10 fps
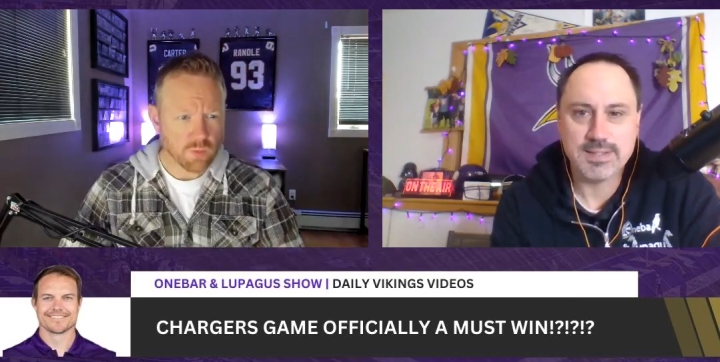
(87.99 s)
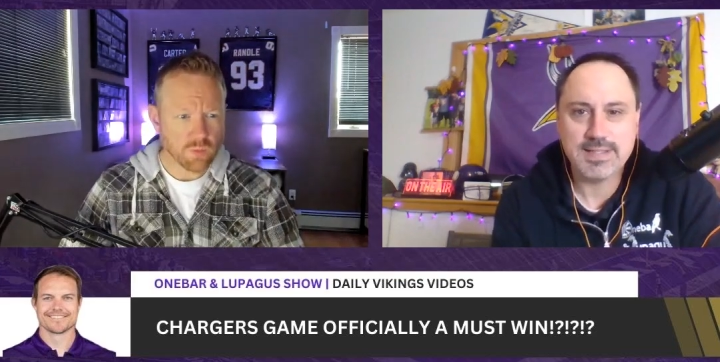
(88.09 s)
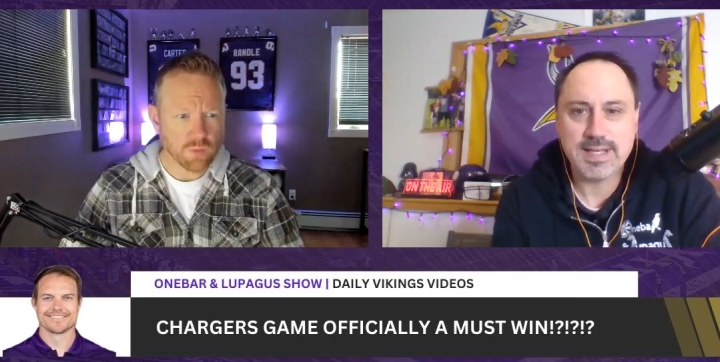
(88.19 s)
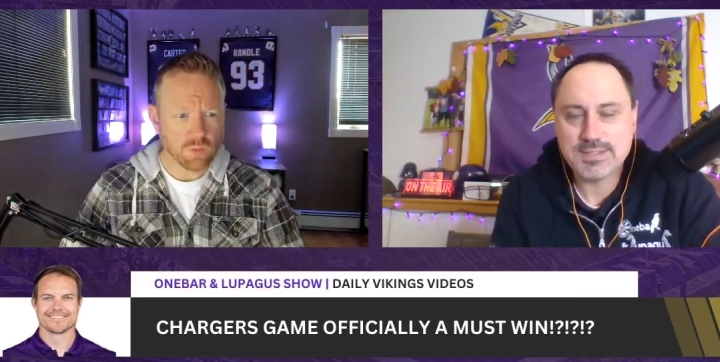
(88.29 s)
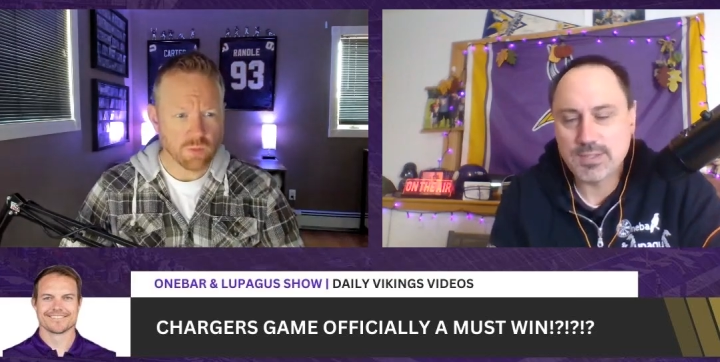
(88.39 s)

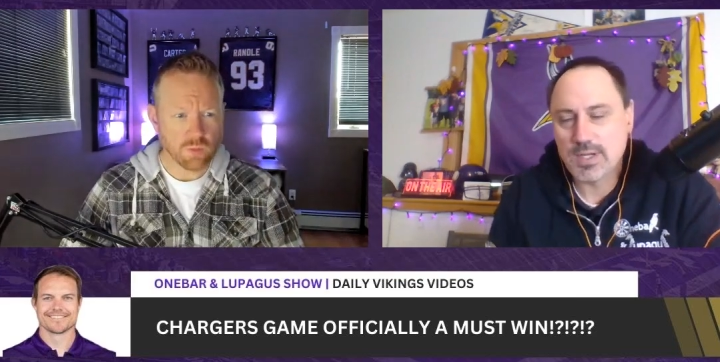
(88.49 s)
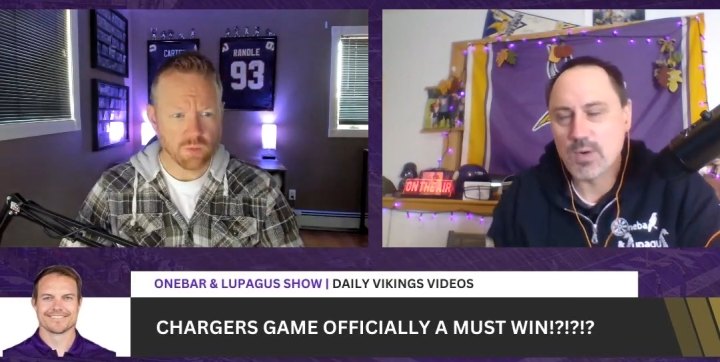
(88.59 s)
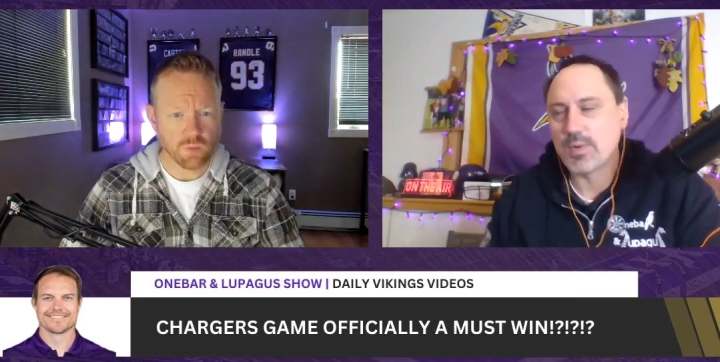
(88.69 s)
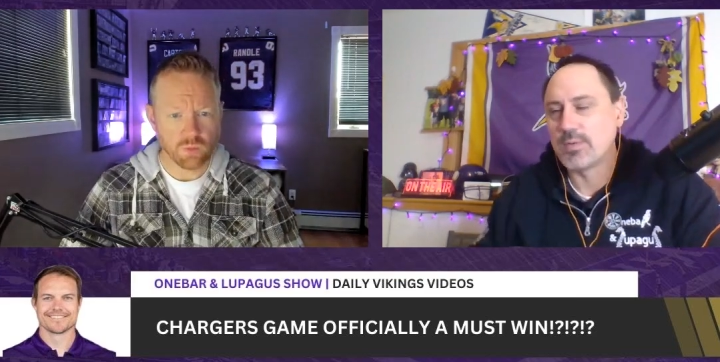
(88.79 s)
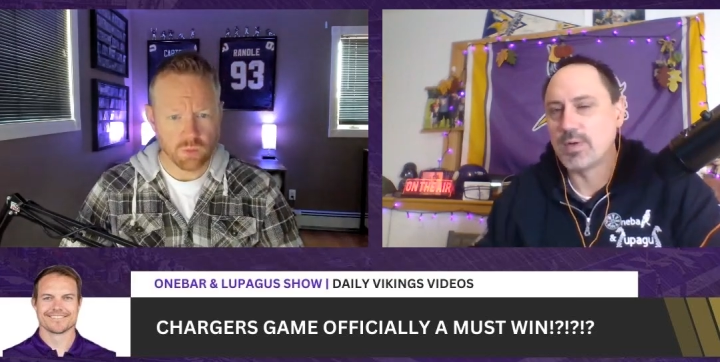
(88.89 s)
Speaker 1: Yes, you can go
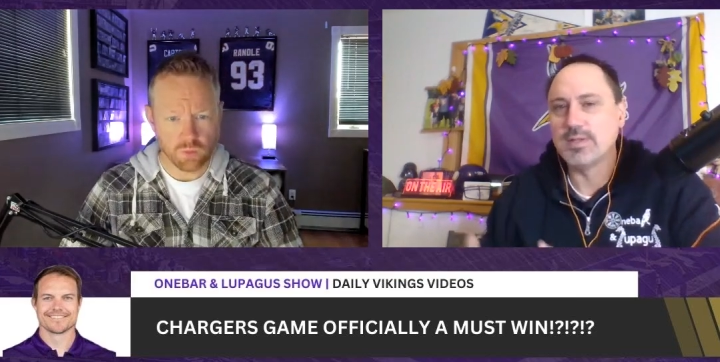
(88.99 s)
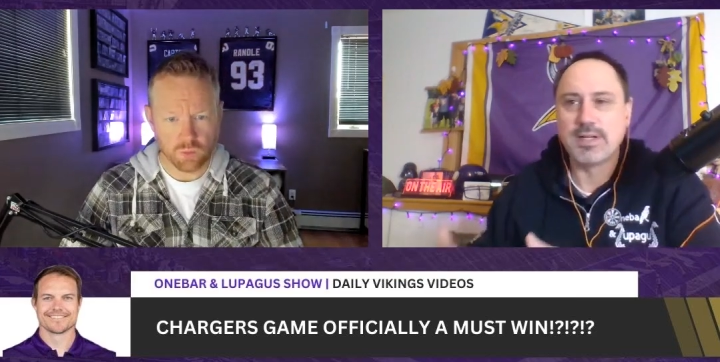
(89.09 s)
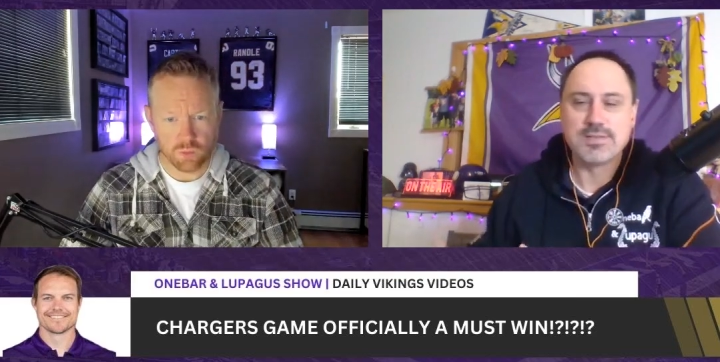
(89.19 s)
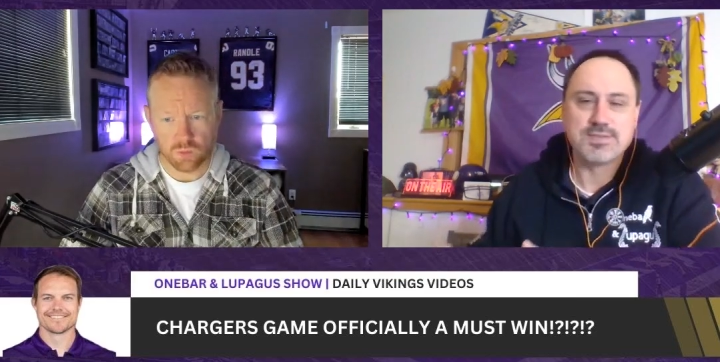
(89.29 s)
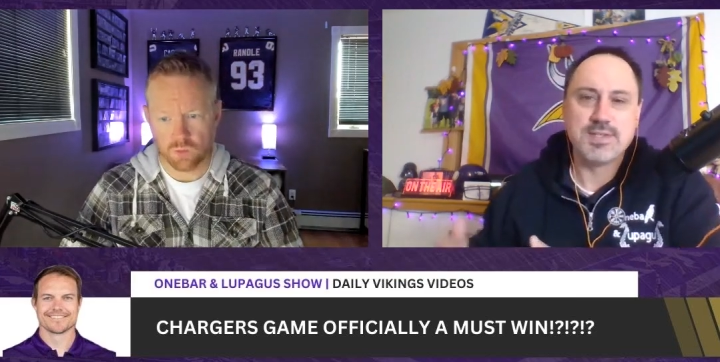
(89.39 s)
on a run later
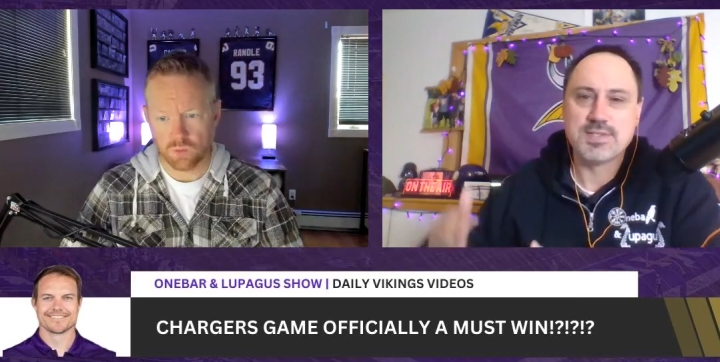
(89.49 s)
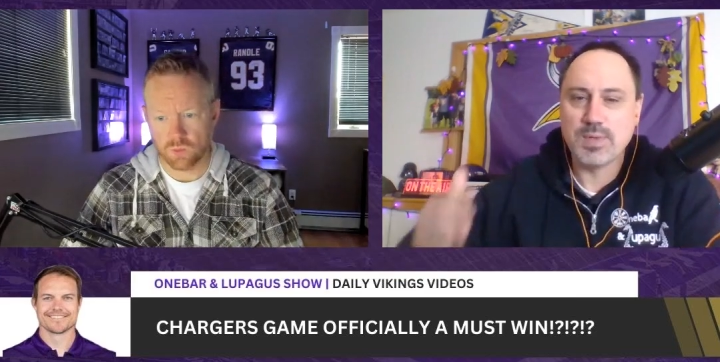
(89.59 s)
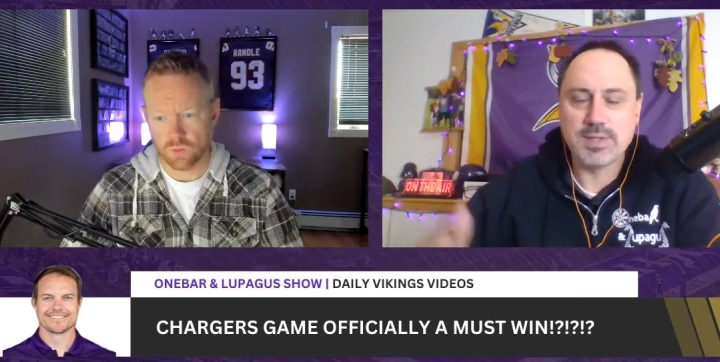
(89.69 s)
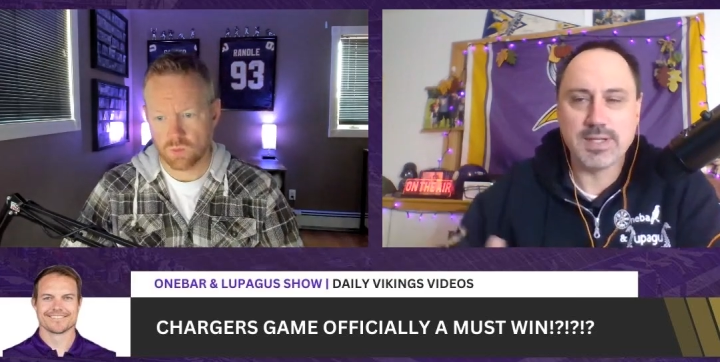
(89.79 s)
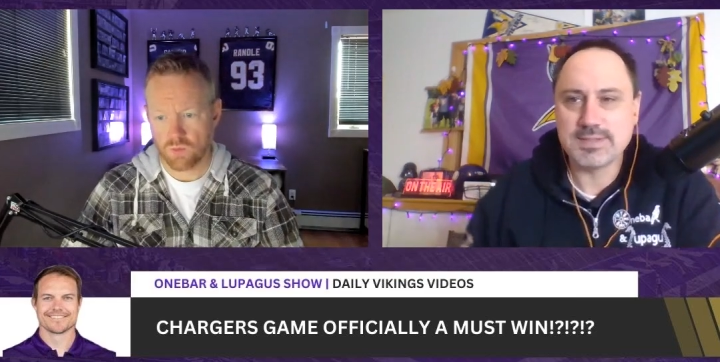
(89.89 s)
in the season,
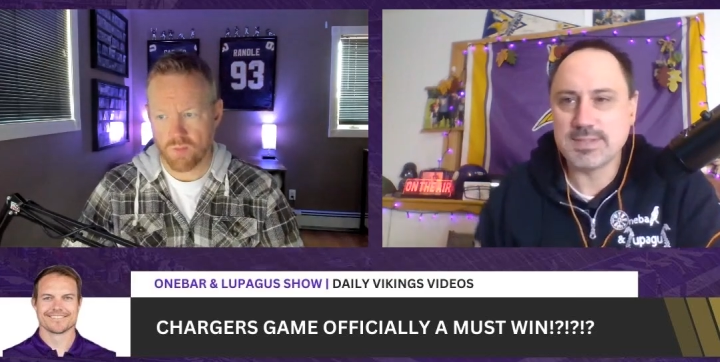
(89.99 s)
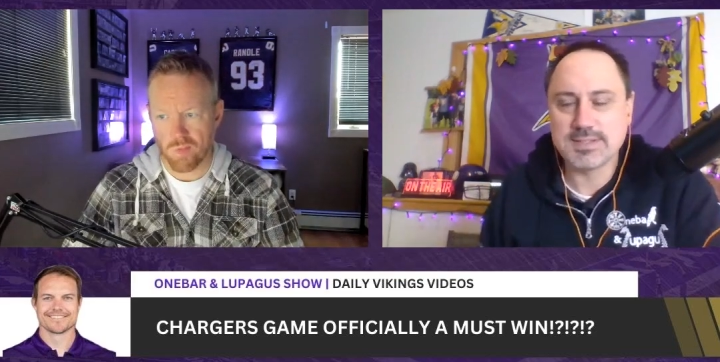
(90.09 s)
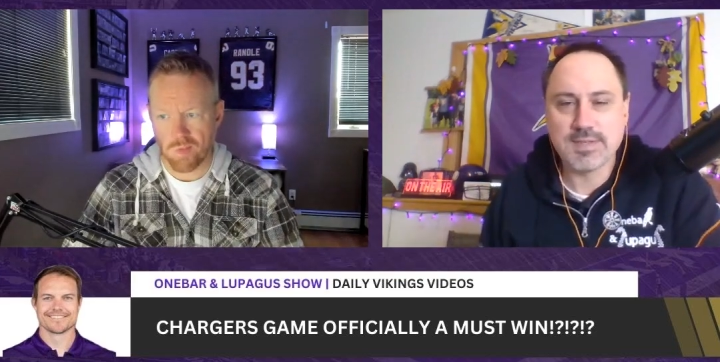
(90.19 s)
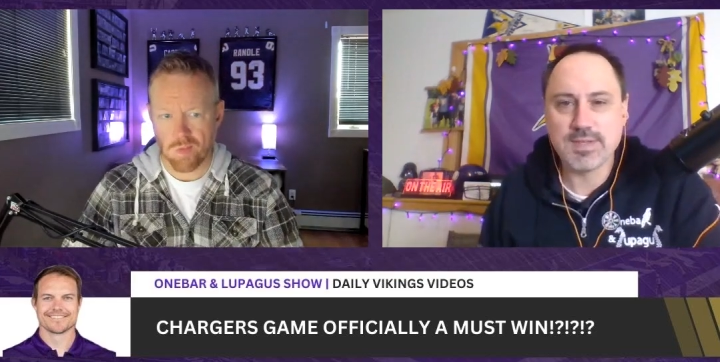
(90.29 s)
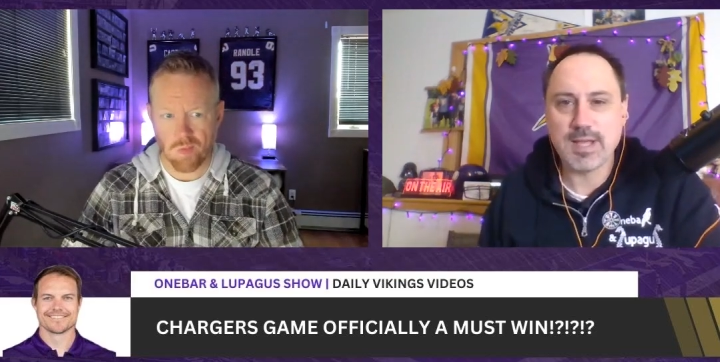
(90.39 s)
win like six,
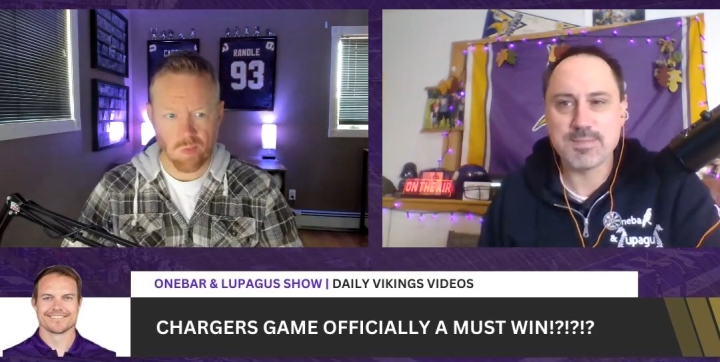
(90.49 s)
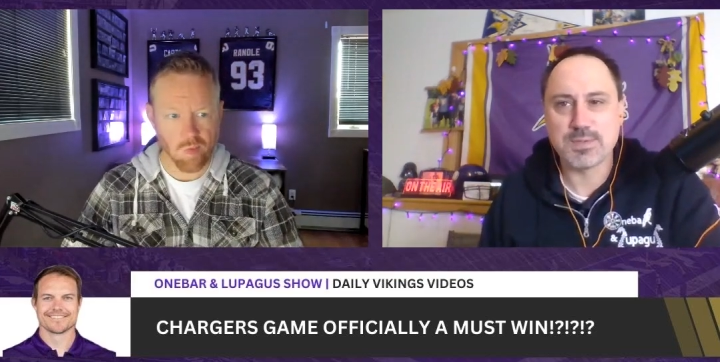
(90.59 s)
seven games